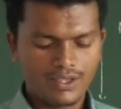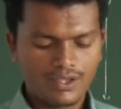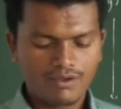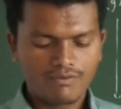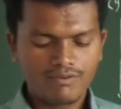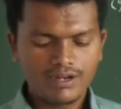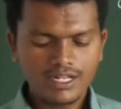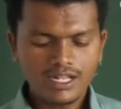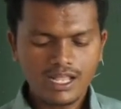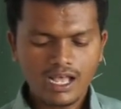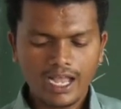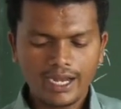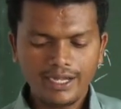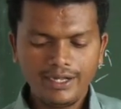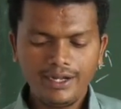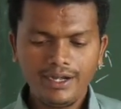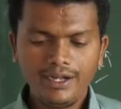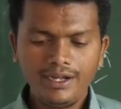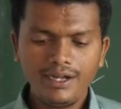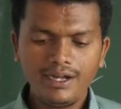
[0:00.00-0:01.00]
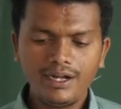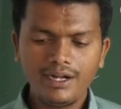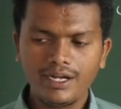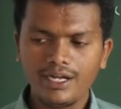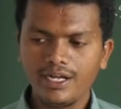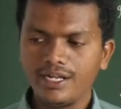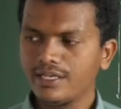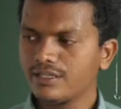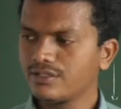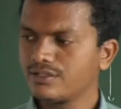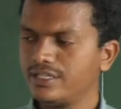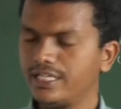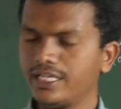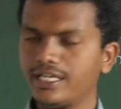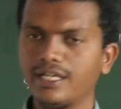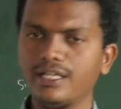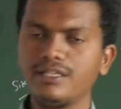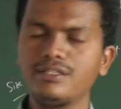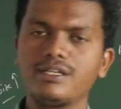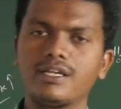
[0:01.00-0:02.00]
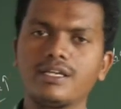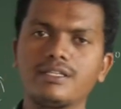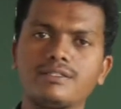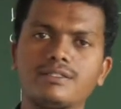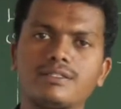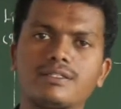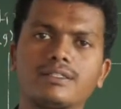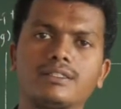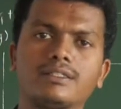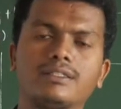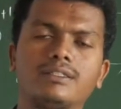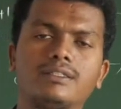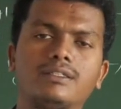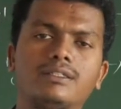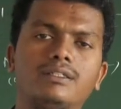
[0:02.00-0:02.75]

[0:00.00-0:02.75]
When the hydrated radius decreases,